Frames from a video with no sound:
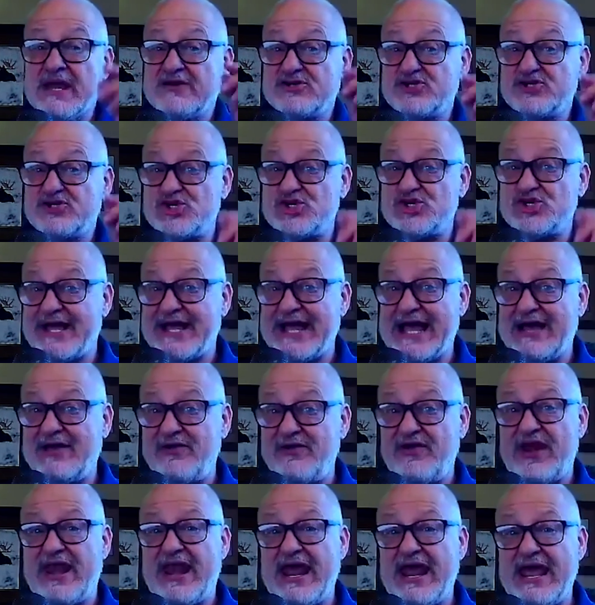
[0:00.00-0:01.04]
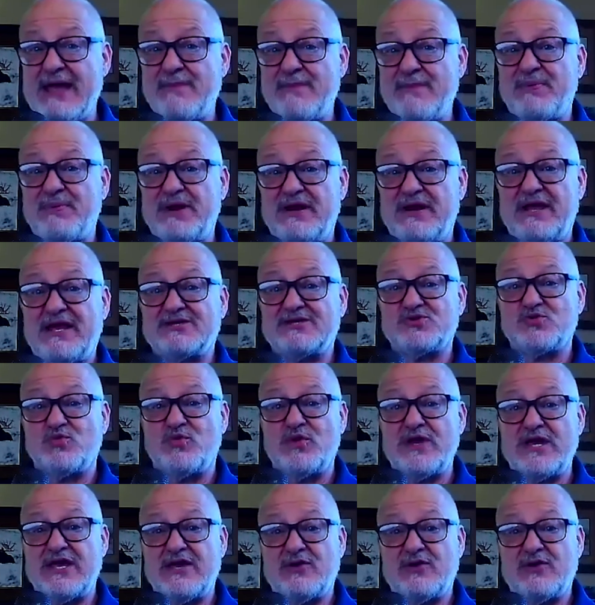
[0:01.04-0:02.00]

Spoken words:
Check out NAEP next week.